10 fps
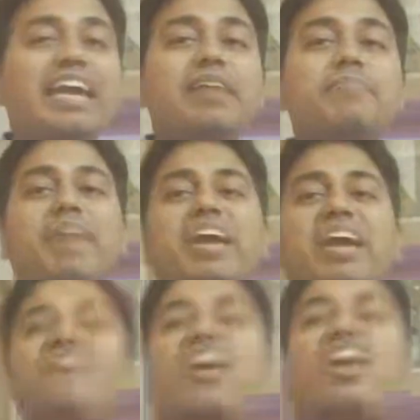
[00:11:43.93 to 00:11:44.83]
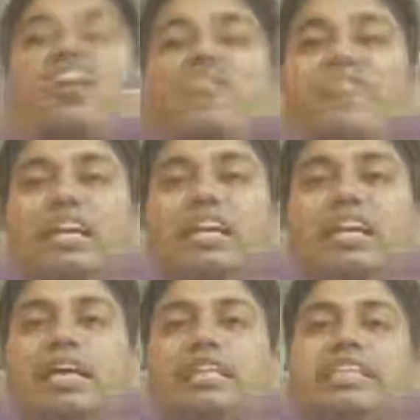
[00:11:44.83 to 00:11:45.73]
they make fun of
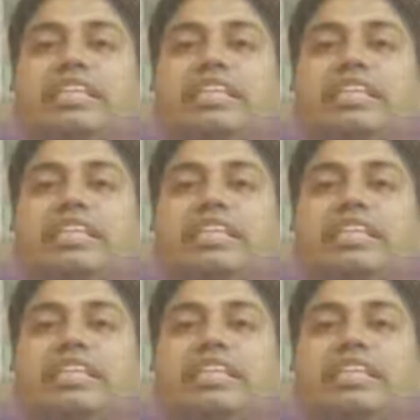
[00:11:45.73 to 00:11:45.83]
it,